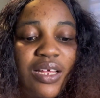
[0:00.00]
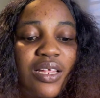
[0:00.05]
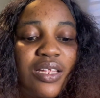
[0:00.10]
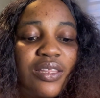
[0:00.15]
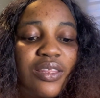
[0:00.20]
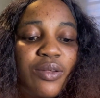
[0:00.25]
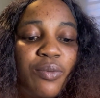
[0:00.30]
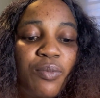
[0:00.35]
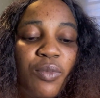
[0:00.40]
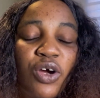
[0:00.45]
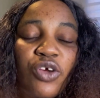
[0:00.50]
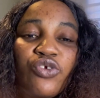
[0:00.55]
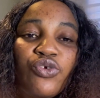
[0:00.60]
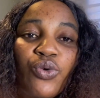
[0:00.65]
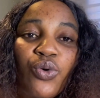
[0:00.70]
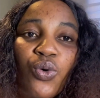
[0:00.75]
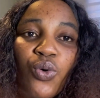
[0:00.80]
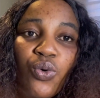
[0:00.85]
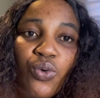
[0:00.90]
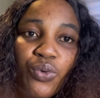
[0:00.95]
The more you
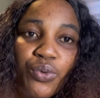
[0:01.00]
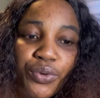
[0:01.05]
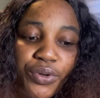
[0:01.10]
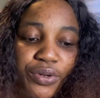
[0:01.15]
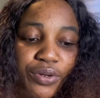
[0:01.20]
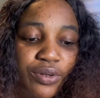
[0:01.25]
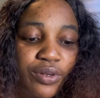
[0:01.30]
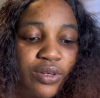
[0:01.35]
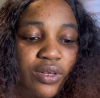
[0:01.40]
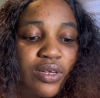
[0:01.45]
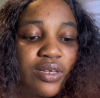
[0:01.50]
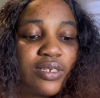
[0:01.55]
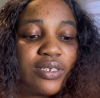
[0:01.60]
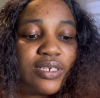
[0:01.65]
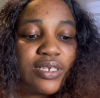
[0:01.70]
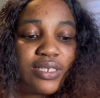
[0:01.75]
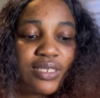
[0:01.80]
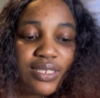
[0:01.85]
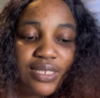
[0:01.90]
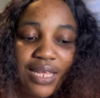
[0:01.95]
code,
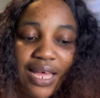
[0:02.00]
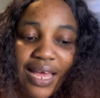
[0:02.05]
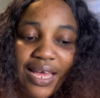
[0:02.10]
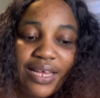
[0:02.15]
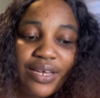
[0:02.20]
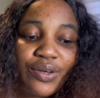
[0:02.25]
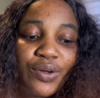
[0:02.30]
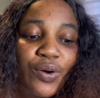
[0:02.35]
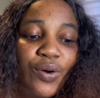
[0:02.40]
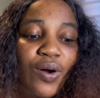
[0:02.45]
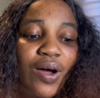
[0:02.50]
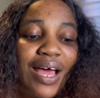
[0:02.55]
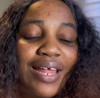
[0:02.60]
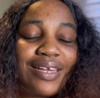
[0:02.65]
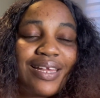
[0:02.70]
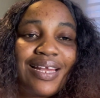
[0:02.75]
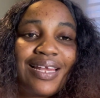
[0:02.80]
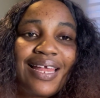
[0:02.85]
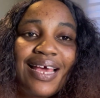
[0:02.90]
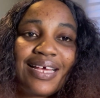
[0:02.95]
design, or
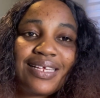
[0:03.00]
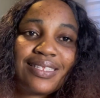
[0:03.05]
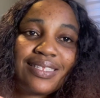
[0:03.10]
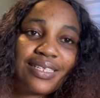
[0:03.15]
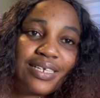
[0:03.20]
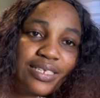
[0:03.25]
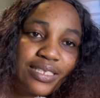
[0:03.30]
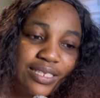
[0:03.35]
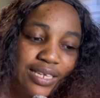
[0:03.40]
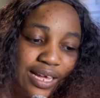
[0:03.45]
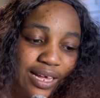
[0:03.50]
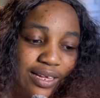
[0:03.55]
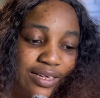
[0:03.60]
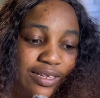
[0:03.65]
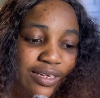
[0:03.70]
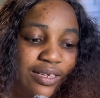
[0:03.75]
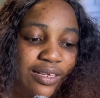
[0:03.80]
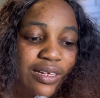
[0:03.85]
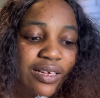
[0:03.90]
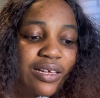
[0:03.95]
analyze data,
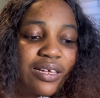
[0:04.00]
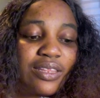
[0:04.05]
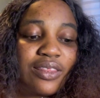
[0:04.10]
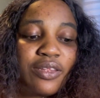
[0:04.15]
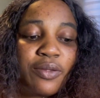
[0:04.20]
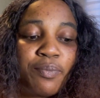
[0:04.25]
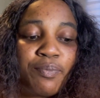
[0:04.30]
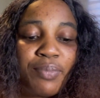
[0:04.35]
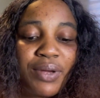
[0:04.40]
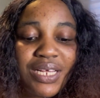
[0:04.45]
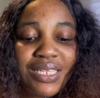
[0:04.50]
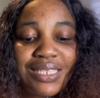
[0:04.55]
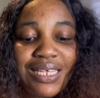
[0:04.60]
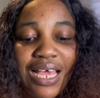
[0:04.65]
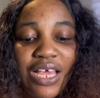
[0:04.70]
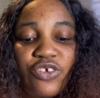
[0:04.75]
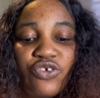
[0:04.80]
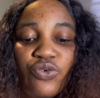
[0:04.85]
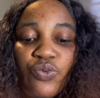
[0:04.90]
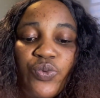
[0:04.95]
the
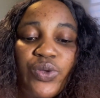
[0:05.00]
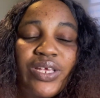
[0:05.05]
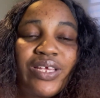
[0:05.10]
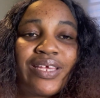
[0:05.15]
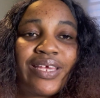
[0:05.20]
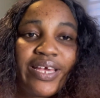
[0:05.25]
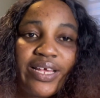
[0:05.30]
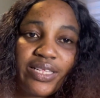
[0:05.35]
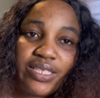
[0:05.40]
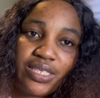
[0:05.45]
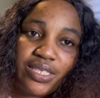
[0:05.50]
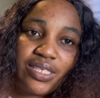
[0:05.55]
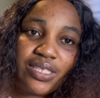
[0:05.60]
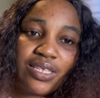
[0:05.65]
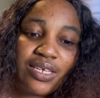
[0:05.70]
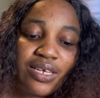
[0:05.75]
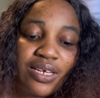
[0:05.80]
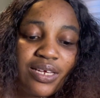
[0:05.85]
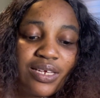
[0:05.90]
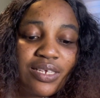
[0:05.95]
better you will get.
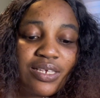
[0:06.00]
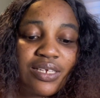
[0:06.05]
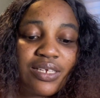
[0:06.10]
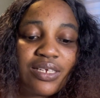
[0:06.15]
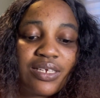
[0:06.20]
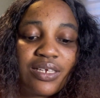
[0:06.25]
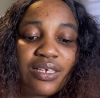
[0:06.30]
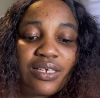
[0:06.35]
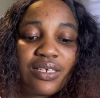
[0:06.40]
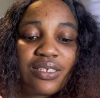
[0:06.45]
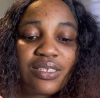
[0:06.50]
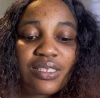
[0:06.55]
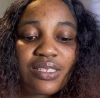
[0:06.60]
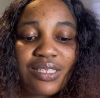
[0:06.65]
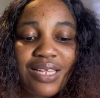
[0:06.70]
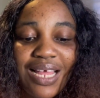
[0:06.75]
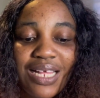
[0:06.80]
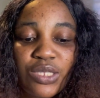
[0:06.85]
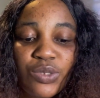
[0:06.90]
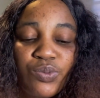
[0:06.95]

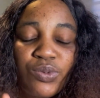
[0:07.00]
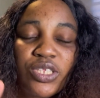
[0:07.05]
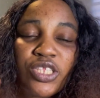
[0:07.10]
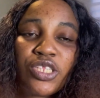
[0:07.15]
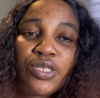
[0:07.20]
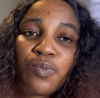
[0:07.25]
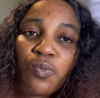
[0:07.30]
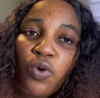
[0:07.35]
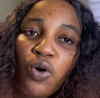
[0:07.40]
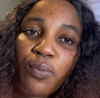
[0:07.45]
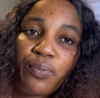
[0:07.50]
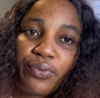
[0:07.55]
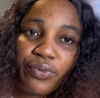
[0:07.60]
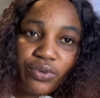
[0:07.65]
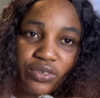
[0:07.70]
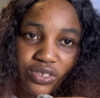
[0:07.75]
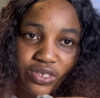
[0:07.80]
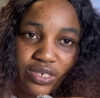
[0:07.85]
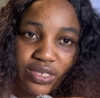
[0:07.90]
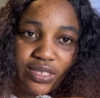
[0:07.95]
Start with small
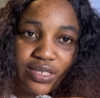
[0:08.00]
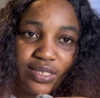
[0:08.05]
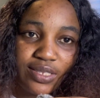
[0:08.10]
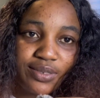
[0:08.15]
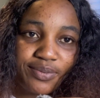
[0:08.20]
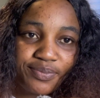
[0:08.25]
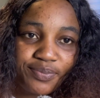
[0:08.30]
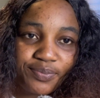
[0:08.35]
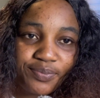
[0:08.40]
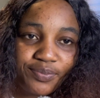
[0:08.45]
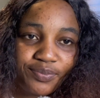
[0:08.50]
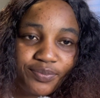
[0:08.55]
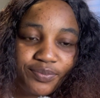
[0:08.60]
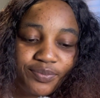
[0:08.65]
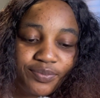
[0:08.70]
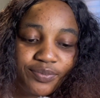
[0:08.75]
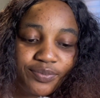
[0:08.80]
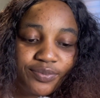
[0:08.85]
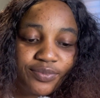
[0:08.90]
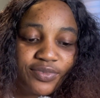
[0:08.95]
projects.
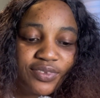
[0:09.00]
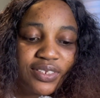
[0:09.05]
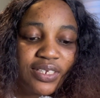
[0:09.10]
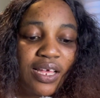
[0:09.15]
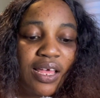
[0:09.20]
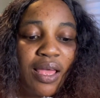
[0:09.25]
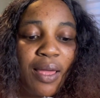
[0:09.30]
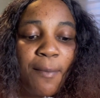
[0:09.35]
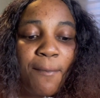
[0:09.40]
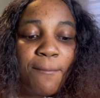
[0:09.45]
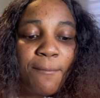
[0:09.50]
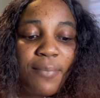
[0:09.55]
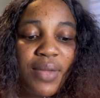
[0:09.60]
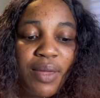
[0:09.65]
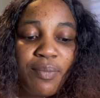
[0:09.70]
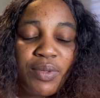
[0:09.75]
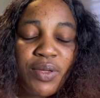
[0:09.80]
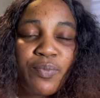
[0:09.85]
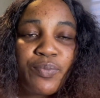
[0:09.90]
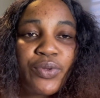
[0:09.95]

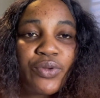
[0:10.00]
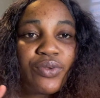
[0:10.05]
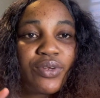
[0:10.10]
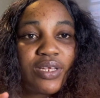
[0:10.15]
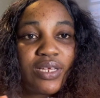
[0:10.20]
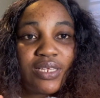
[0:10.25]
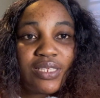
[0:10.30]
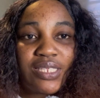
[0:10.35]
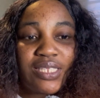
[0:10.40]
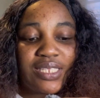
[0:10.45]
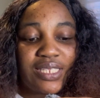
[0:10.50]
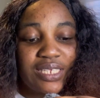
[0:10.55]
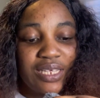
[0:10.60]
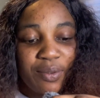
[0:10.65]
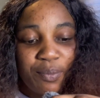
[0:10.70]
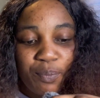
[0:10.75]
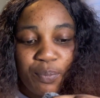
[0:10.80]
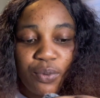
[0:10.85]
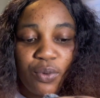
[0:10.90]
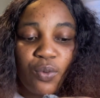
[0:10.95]
Maybe build a
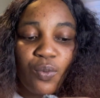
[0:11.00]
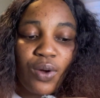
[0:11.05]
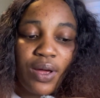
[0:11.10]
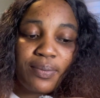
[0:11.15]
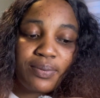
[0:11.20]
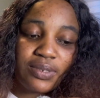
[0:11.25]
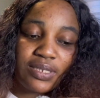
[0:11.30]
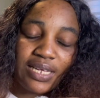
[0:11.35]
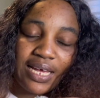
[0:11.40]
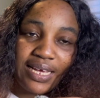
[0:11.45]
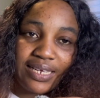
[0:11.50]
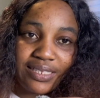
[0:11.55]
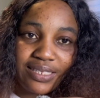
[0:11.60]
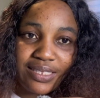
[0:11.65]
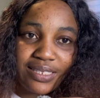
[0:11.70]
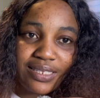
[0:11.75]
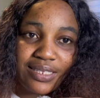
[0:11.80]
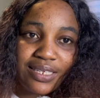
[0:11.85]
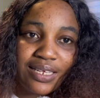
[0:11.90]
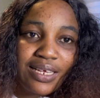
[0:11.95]
simple website,
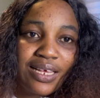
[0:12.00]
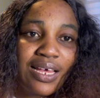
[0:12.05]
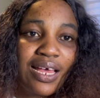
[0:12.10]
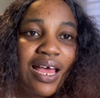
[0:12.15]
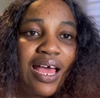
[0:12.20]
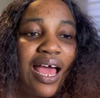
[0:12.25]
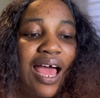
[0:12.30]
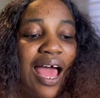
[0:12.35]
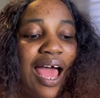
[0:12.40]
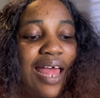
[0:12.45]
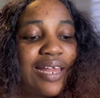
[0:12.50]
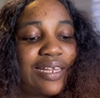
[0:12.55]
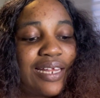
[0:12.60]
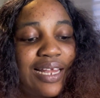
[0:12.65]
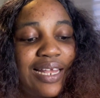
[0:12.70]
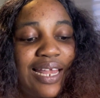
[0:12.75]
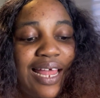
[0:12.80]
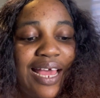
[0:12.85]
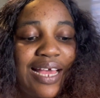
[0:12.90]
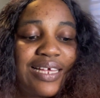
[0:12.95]

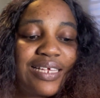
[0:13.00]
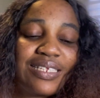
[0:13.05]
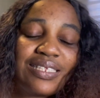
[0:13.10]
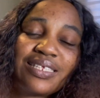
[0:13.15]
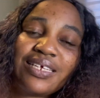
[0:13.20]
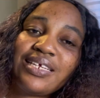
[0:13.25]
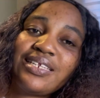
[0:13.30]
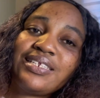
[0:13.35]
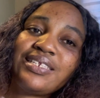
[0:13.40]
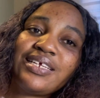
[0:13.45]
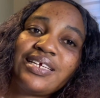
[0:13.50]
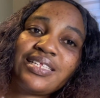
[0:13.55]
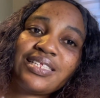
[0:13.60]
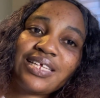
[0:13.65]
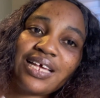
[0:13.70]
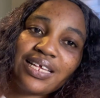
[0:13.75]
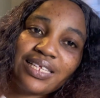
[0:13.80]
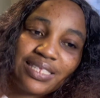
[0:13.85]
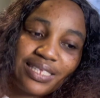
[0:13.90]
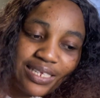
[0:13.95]
analyze a
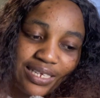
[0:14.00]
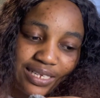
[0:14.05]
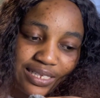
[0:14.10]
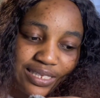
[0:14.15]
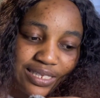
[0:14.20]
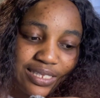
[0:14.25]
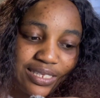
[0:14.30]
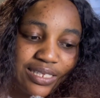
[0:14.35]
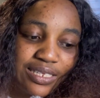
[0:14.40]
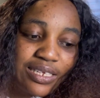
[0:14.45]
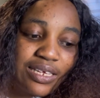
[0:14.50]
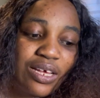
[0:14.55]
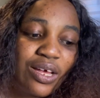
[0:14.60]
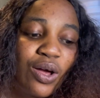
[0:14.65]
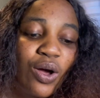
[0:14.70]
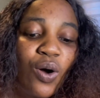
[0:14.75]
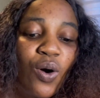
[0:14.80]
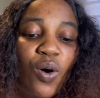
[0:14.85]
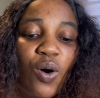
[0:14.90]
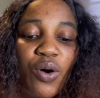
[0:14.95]
data set,
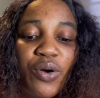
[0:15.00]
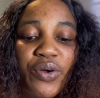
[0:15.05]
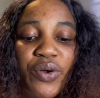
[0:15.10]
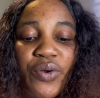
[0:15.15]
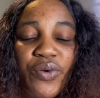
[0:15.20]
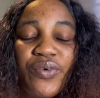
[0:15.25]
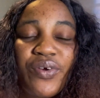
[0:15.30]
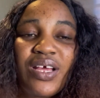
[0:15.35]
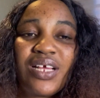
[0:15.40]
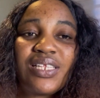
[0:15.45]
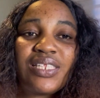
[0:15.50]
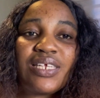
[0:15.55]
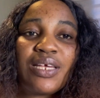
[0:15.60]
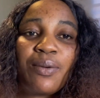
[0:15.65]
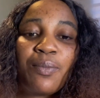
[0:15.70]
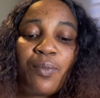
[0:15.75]
or create a